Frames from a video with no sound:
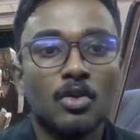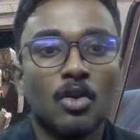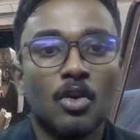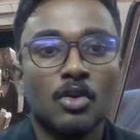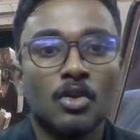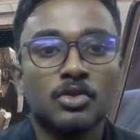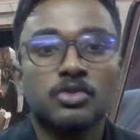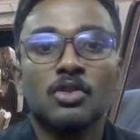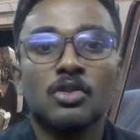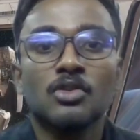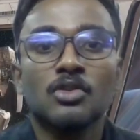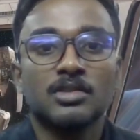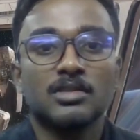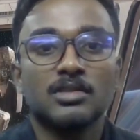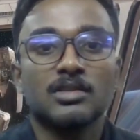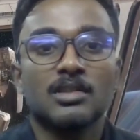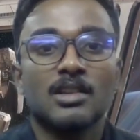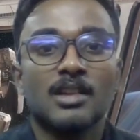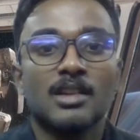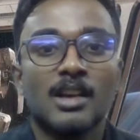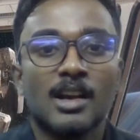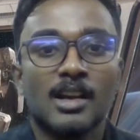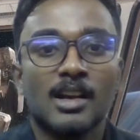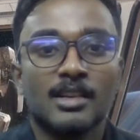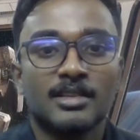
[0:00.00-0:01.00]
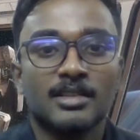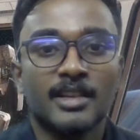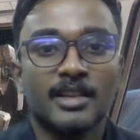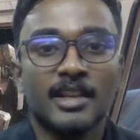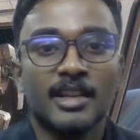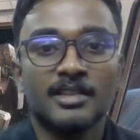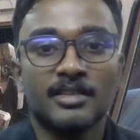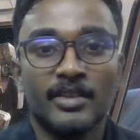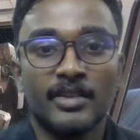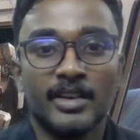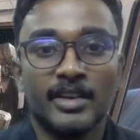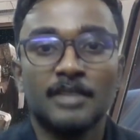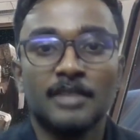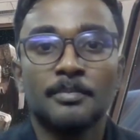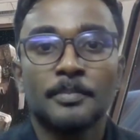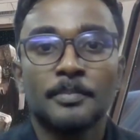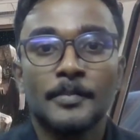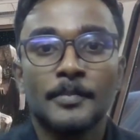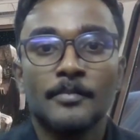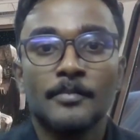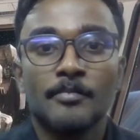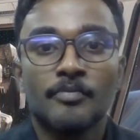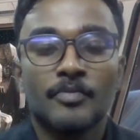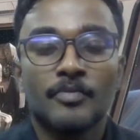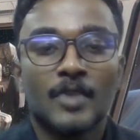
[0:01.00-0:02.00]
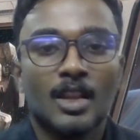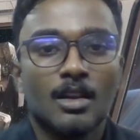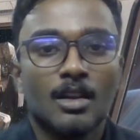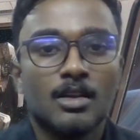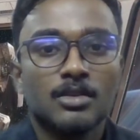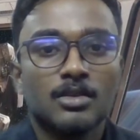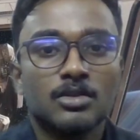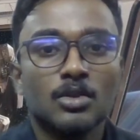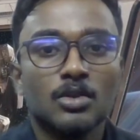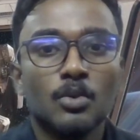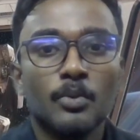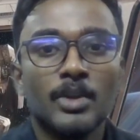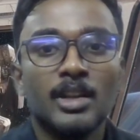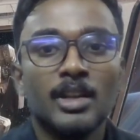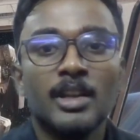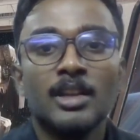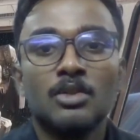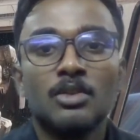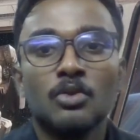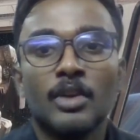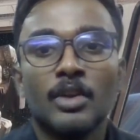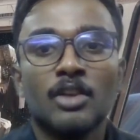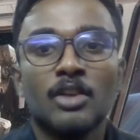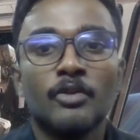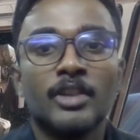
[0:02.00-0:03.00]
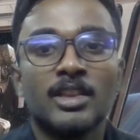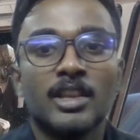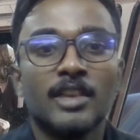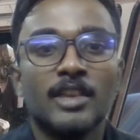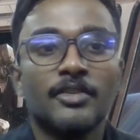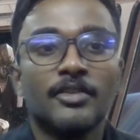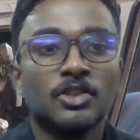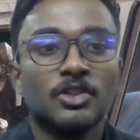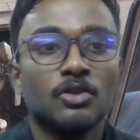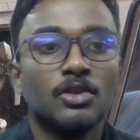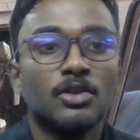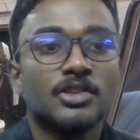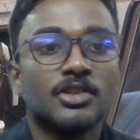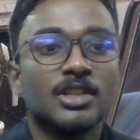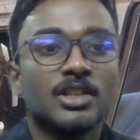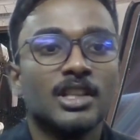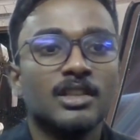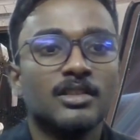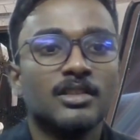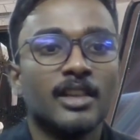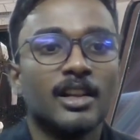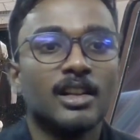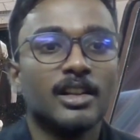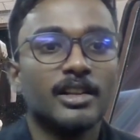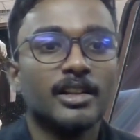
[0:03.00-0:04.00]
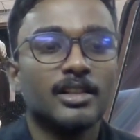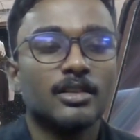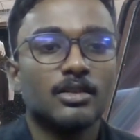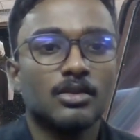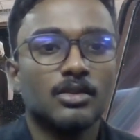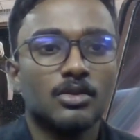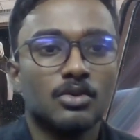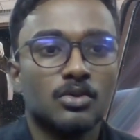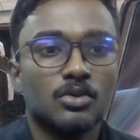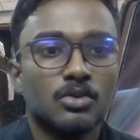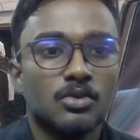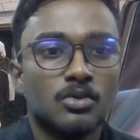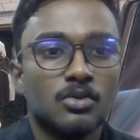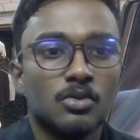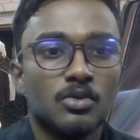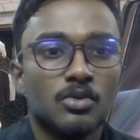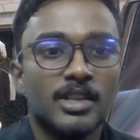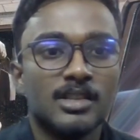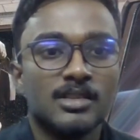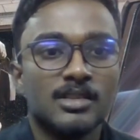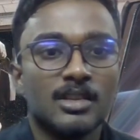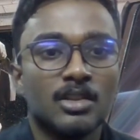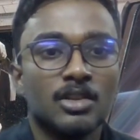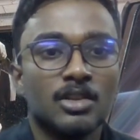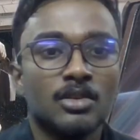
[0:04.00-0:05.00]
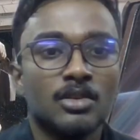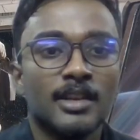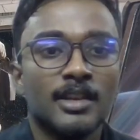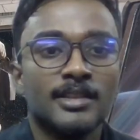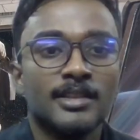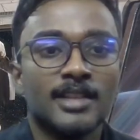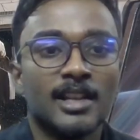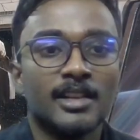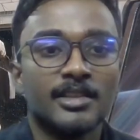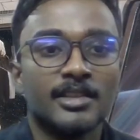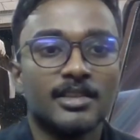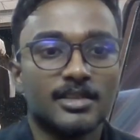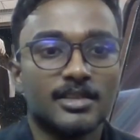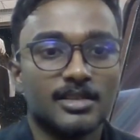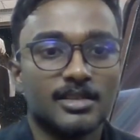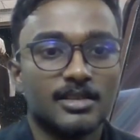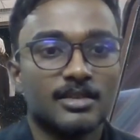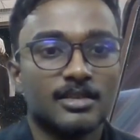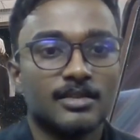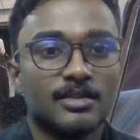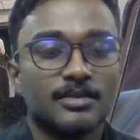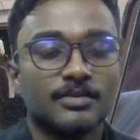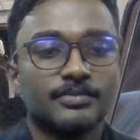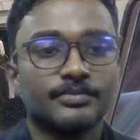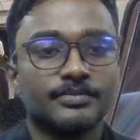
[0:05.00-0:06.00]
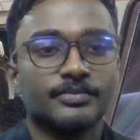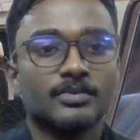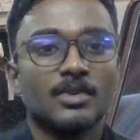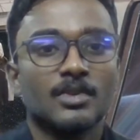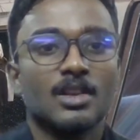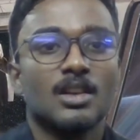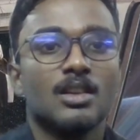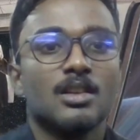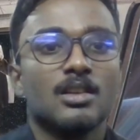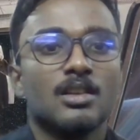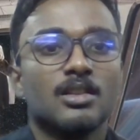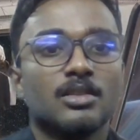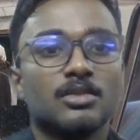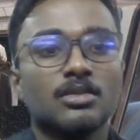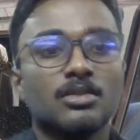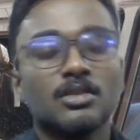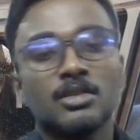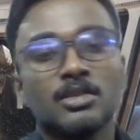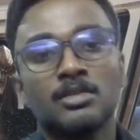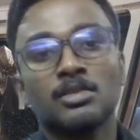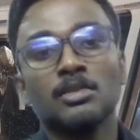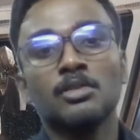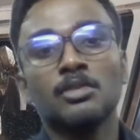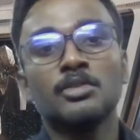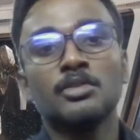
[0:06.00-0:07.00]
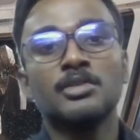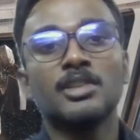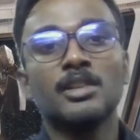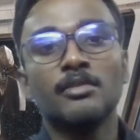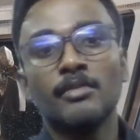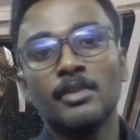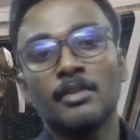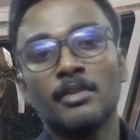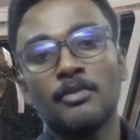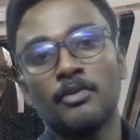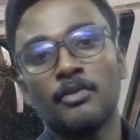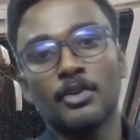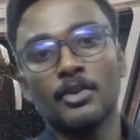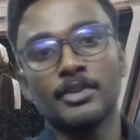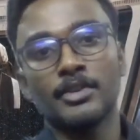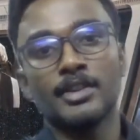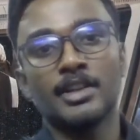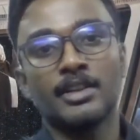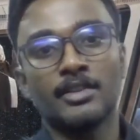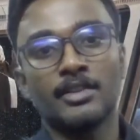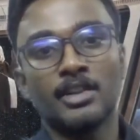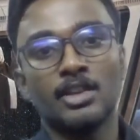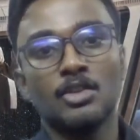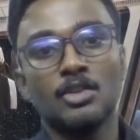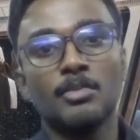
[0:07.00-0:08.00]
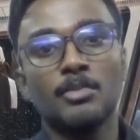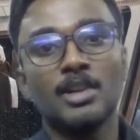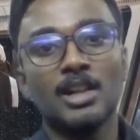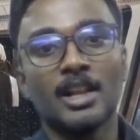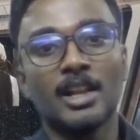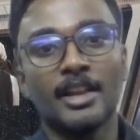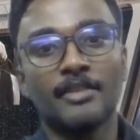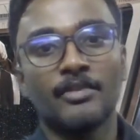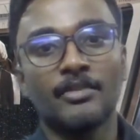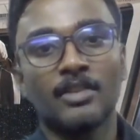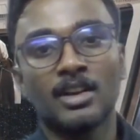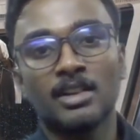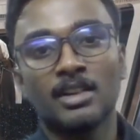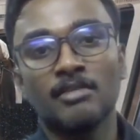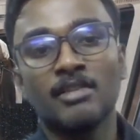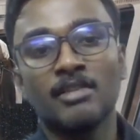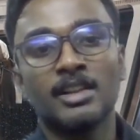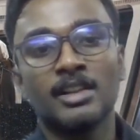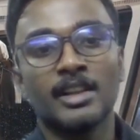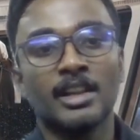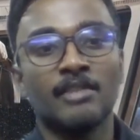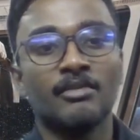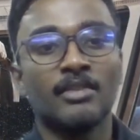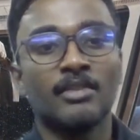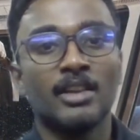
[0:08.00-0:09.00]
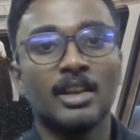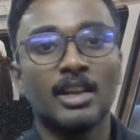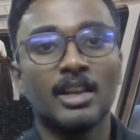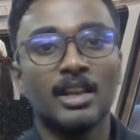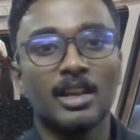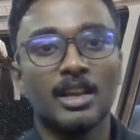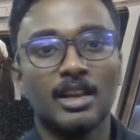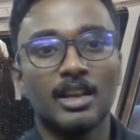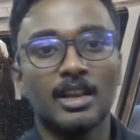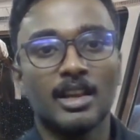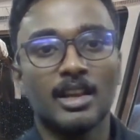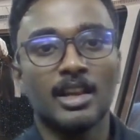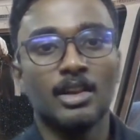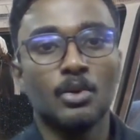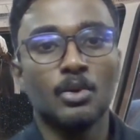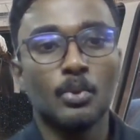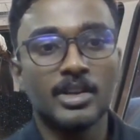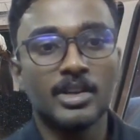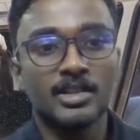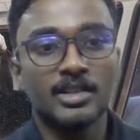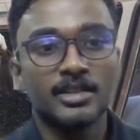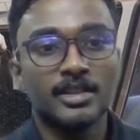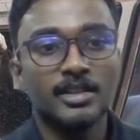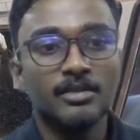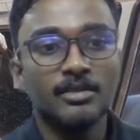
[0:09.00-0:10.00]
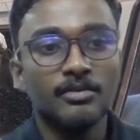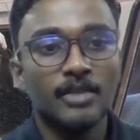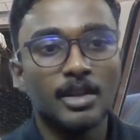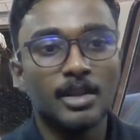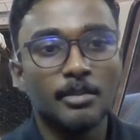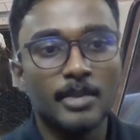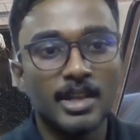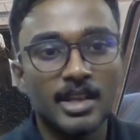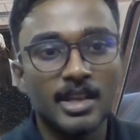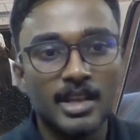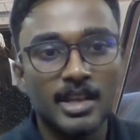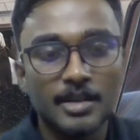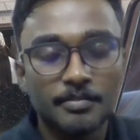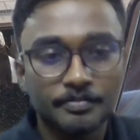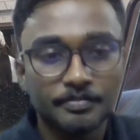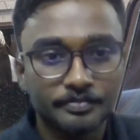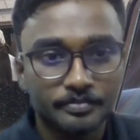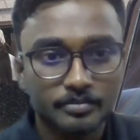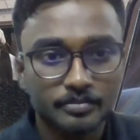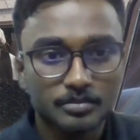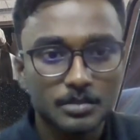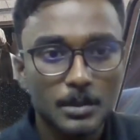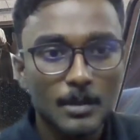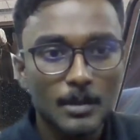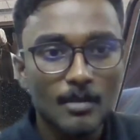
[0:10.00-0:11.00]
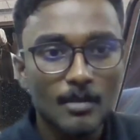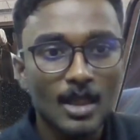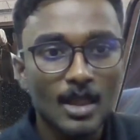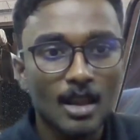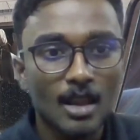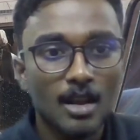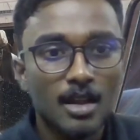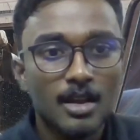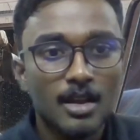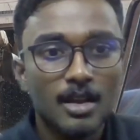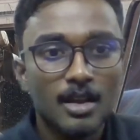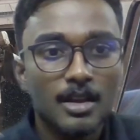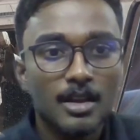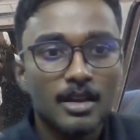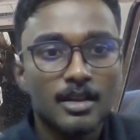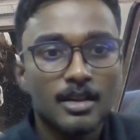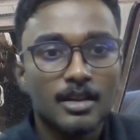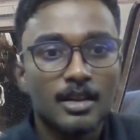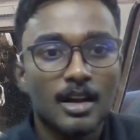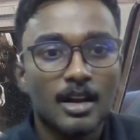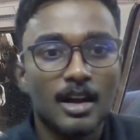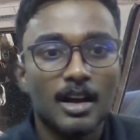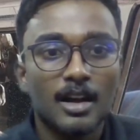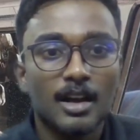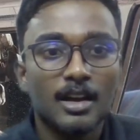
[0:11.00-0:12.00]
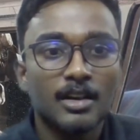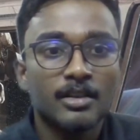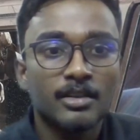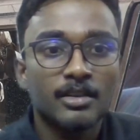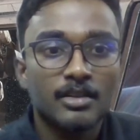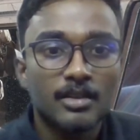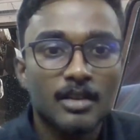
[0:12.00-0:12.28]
or source scarce area. So we need to innovative solution tailored to these unique challenges. So the solution for the renewable and affordable innovation will be uh,